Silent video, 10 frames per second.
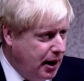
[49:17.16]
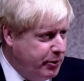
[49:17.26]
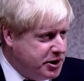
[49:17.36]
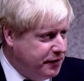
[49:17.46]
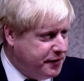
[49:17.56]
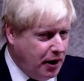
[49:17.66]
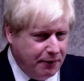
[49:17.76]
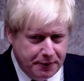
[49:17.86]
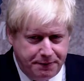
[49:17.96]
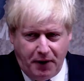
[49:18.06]
uh, which is that
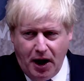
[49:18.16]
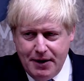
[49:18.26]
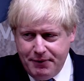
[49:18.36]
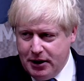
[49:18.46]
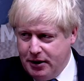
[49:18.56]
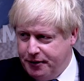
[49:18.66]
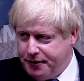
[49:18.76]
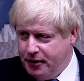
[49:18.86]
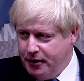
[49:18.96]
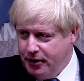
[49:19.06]
after five
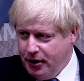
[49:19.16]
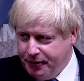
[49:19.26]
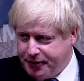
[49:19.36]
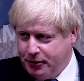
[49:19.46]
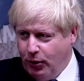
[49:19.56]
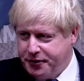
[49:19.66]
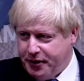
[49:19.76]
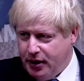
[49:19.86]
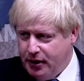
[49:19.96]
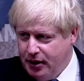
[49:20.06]
years of
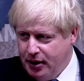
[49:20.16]
slaughter,